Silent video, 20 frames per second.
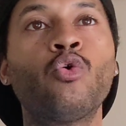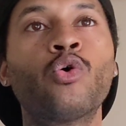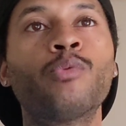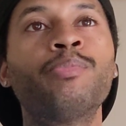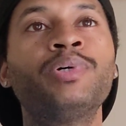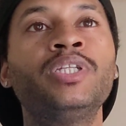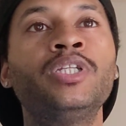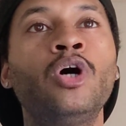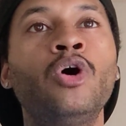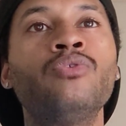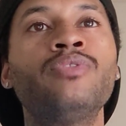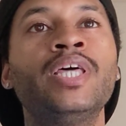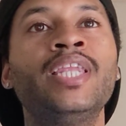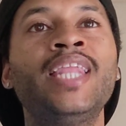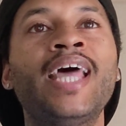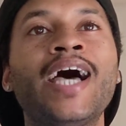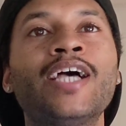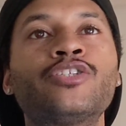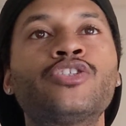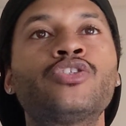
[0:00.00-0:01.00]
or below the
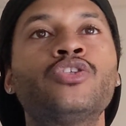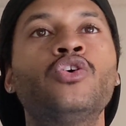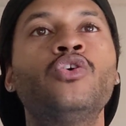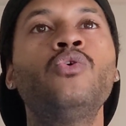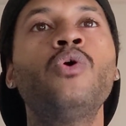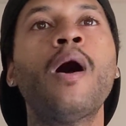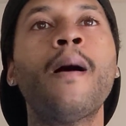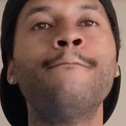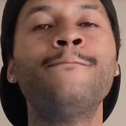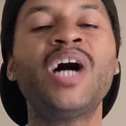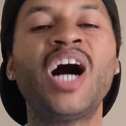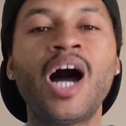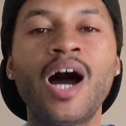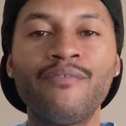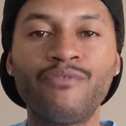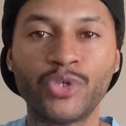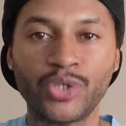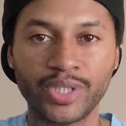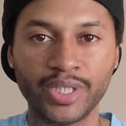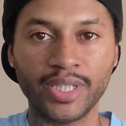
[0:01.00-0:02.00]
national
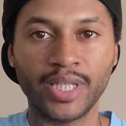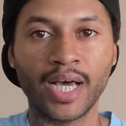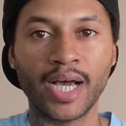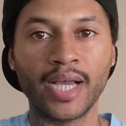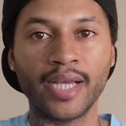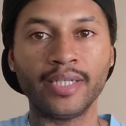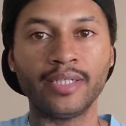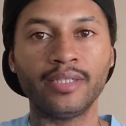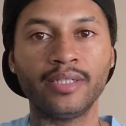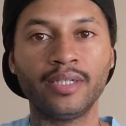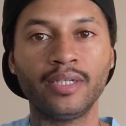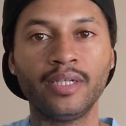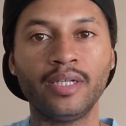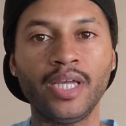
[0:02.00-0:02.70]
poverty line